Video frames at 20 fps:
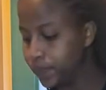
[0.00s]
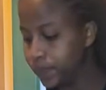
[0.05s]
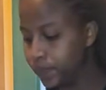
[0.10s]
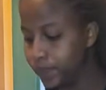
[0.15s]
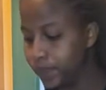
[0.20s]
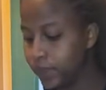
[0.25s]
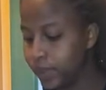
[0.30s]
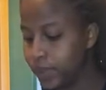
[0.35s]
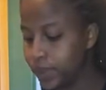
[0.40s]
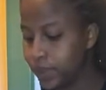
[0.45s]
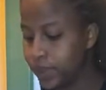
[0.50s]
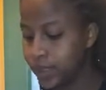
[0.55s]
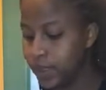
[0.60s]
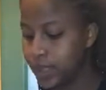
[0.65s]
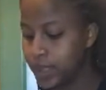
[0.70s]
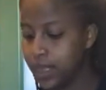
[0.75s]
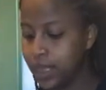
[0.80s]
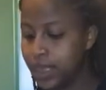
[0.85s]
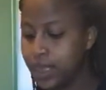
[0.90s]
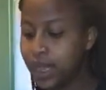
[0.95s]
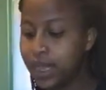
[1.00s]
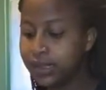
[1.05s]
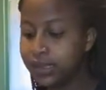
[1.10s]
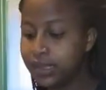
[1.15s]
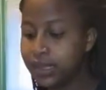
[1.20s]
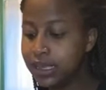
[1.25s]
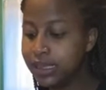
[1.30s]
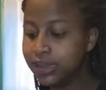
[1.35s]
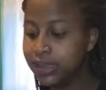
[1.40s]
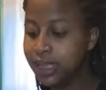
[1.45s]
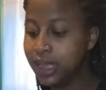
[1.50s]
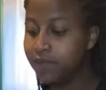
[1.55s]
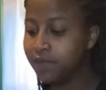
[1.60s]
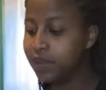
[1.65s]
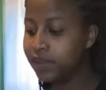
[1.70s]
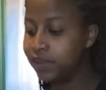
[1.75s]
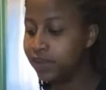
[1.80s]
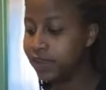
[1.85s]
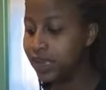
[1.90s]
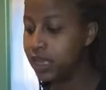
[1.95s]
because you need to give
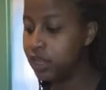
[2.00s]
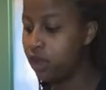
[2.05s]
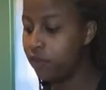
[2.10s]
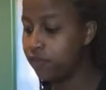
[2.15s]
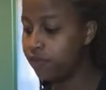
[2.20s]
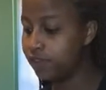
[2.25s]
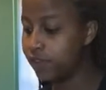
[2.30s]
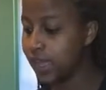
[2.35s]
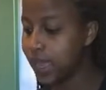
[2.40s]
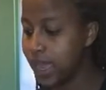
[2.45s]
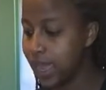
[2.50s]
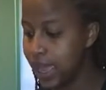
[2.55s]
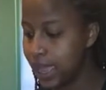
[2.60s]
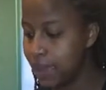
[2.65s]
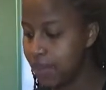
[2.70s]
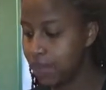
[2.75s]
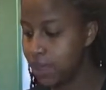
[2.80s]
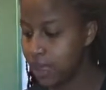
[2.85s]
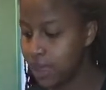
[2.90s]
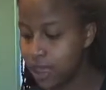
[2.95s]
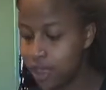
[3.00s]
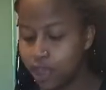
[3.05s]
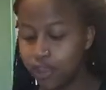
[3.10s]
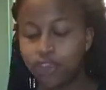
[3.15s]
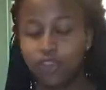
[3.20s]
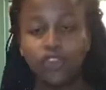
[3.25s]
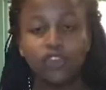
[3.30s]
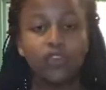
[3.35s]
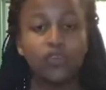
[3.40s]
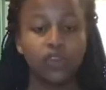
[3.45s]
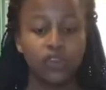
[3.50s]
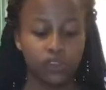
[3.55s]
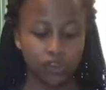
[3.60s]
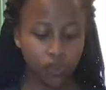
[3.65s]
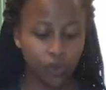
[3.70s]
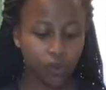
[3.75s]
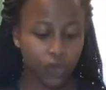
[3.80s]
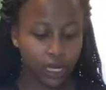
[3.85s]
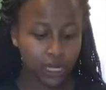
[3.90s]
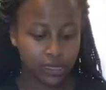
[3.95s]
this enough time to do its
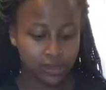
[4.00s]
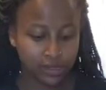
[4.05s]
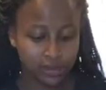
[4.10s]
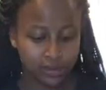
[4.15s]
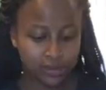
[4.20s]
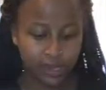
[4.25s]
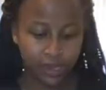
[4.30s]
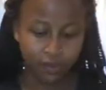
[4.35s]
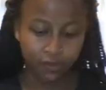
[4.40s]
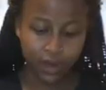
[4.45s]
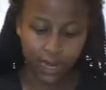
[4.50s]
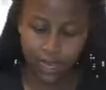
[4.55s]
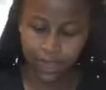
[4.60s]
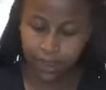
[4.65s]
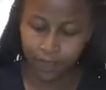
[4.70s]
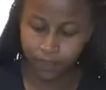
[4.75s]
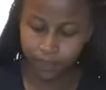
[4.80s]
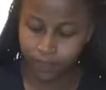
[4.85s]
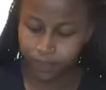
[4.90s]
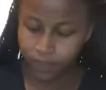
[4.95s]
own little thing, right?